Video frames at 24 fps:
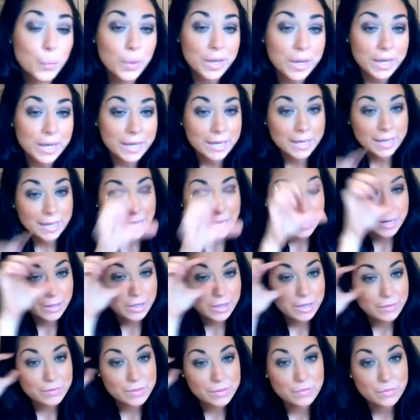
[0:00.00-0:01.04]
wing. Again, it
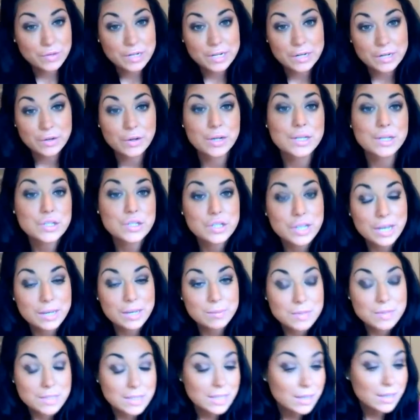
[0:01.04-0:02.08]
gives a really nice shape
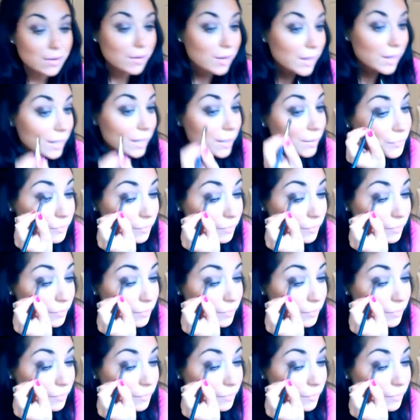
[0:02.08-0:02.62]
to the eye.